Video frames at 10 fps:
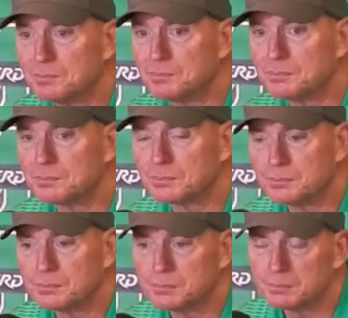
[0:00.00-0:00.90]

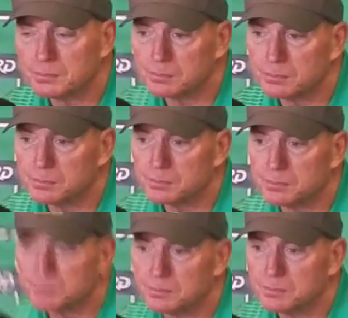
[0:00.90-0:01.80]
Preparation-wise, do you all do
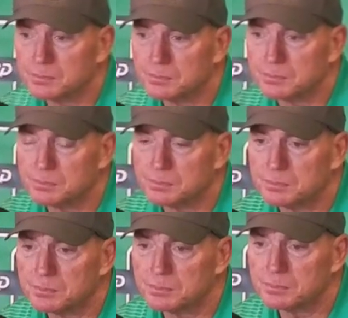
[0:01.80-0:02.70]
anything different this week?
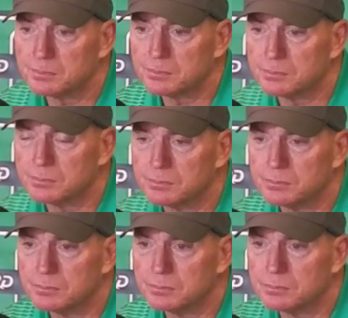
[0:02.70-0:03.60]
Practice with wet
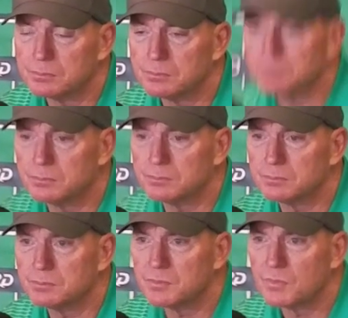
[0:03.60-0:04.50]
footballs or anything like
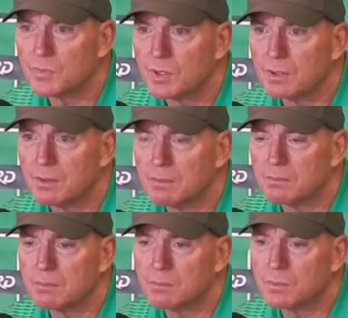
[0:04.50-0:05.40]
that to try and get
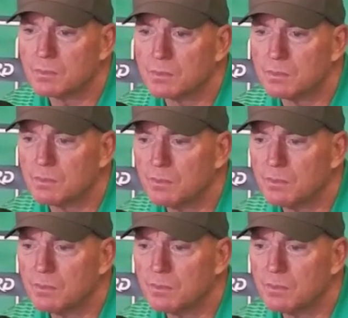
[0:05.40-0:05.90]
acclimated to conditions?